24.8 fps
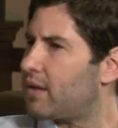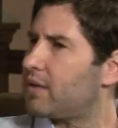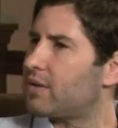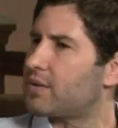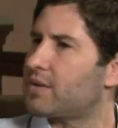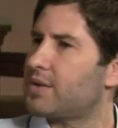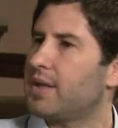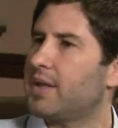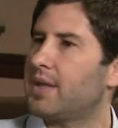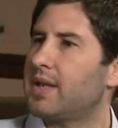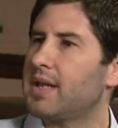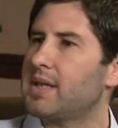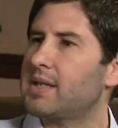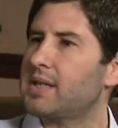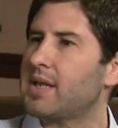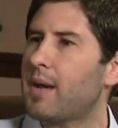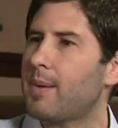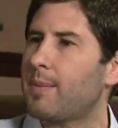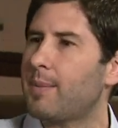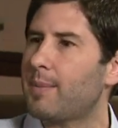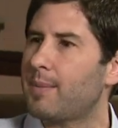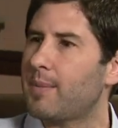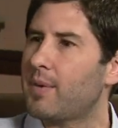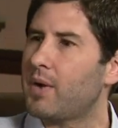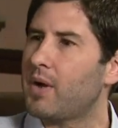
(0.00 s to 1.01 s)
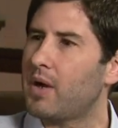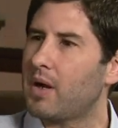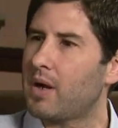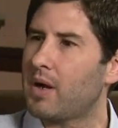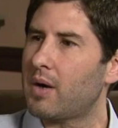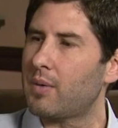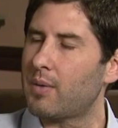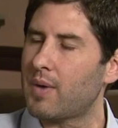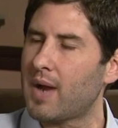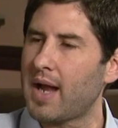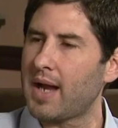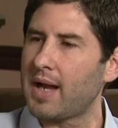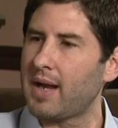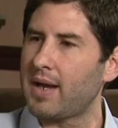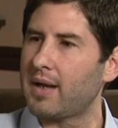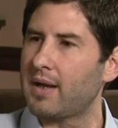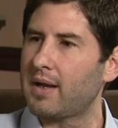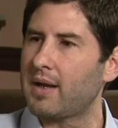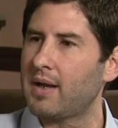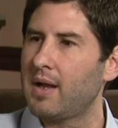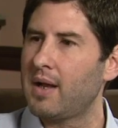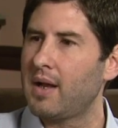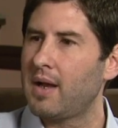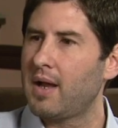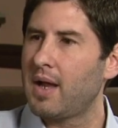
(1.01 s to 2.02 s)
Oh, she thinks I'm good at writing.
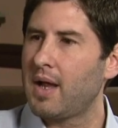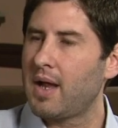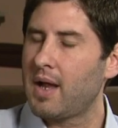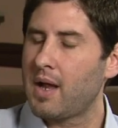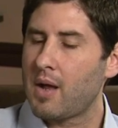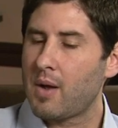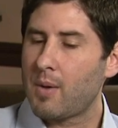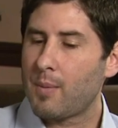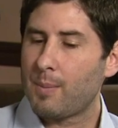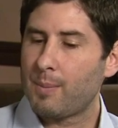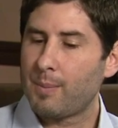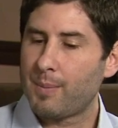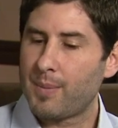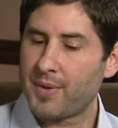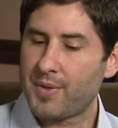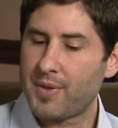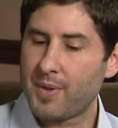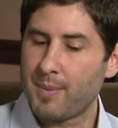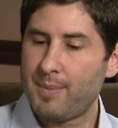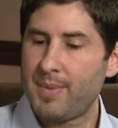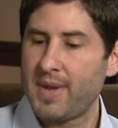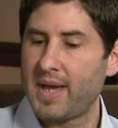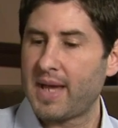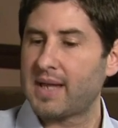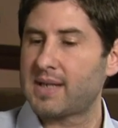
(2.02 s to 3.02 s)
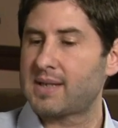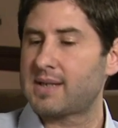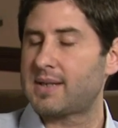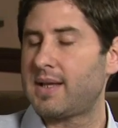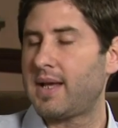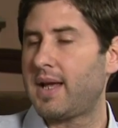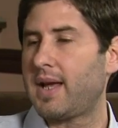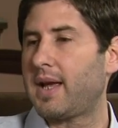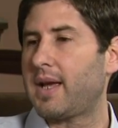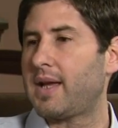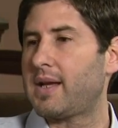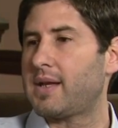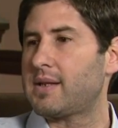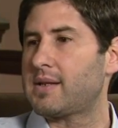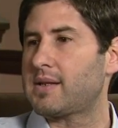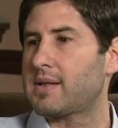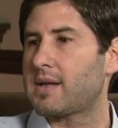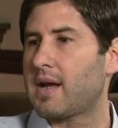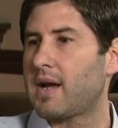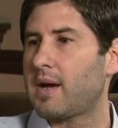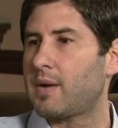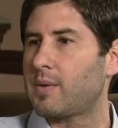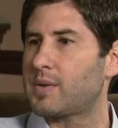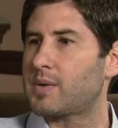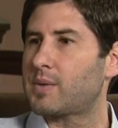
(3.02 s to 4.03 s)
Mm -hmm. But the biggest thing is,
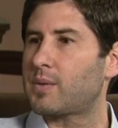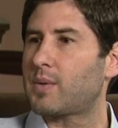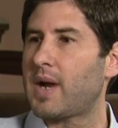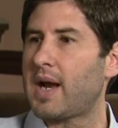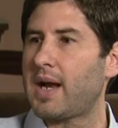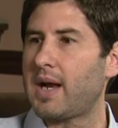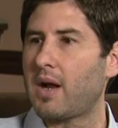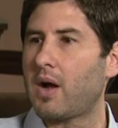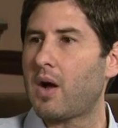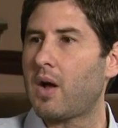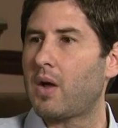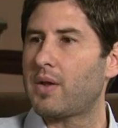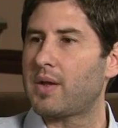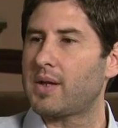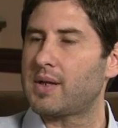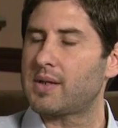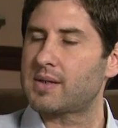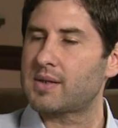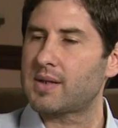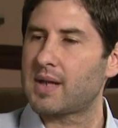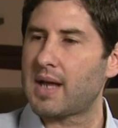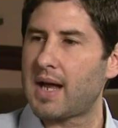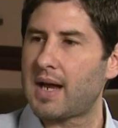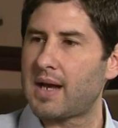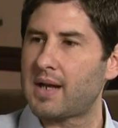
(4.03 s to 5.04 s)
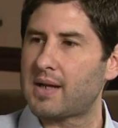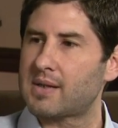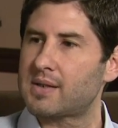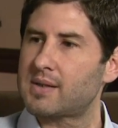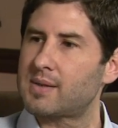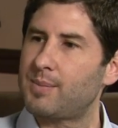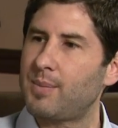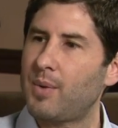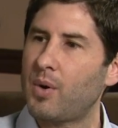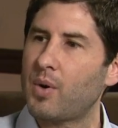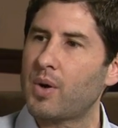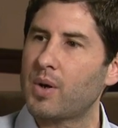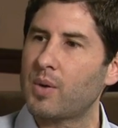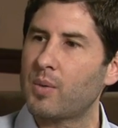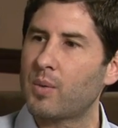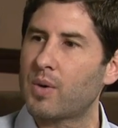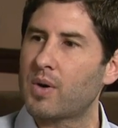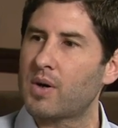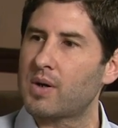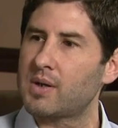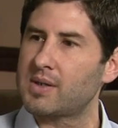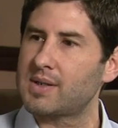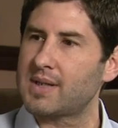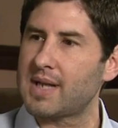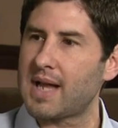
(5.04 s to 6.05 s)
I was writing all these kind of spoken
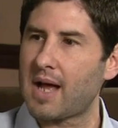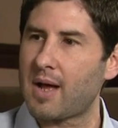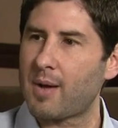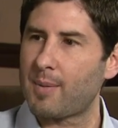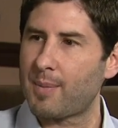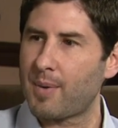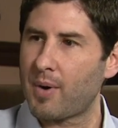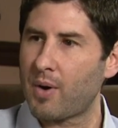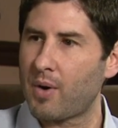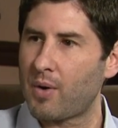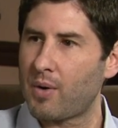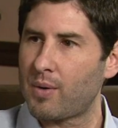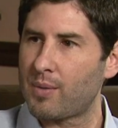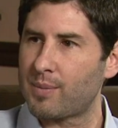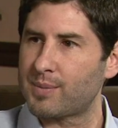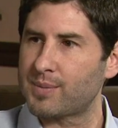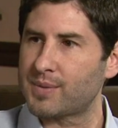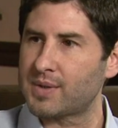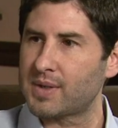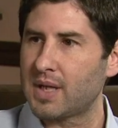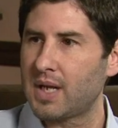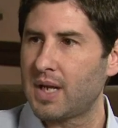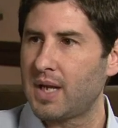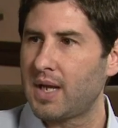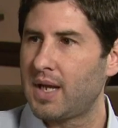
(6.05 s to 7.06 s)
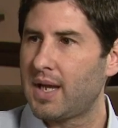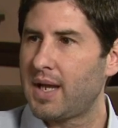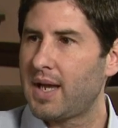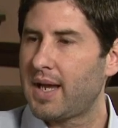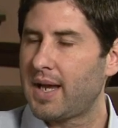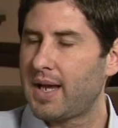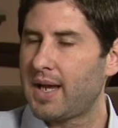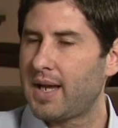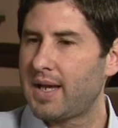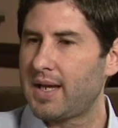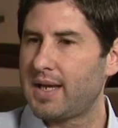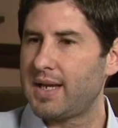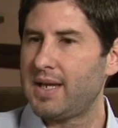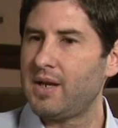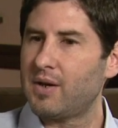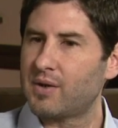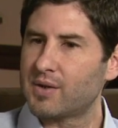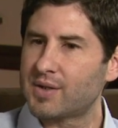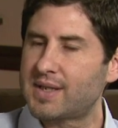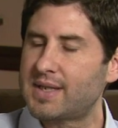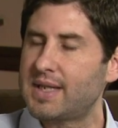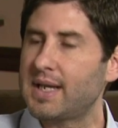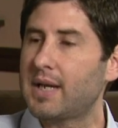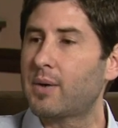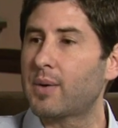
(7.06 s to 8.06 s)
word style poems, mm -hmm. you know,
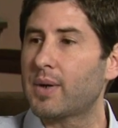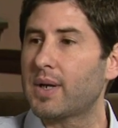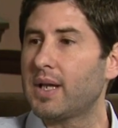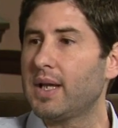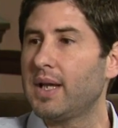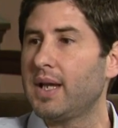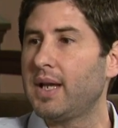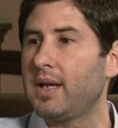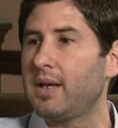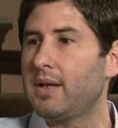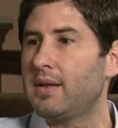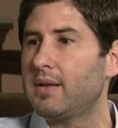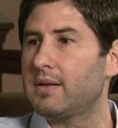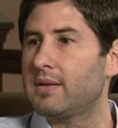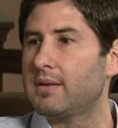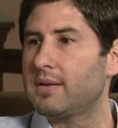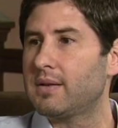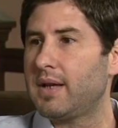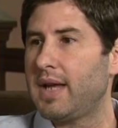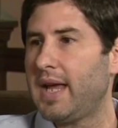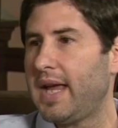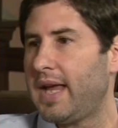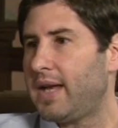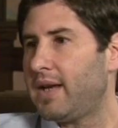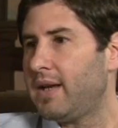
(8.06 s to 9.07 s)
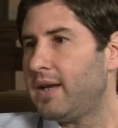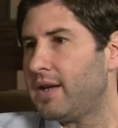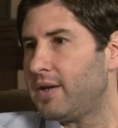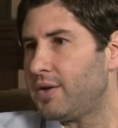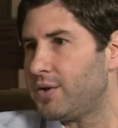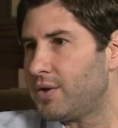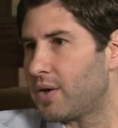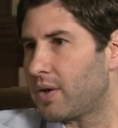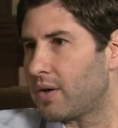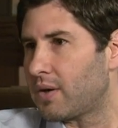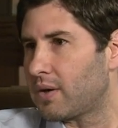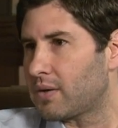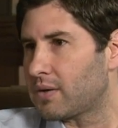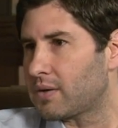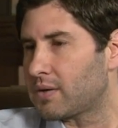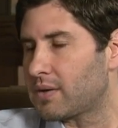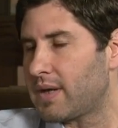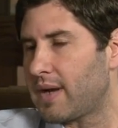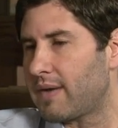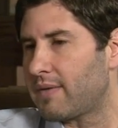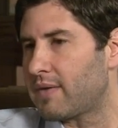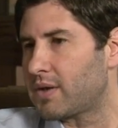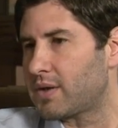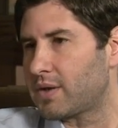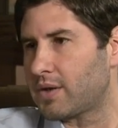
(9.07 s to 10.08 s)
secretly hidden in journals,
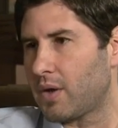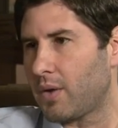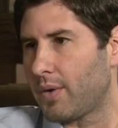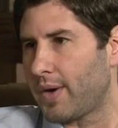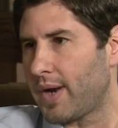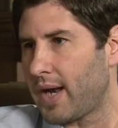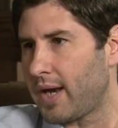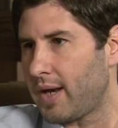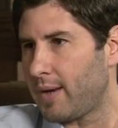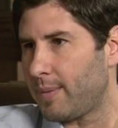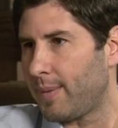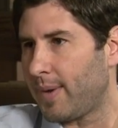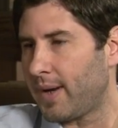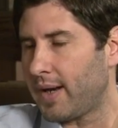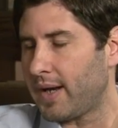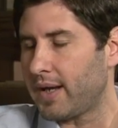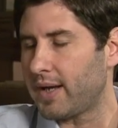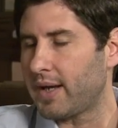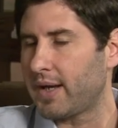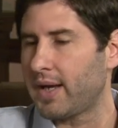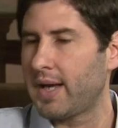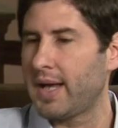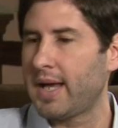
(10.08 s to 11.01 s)
never showed anybody.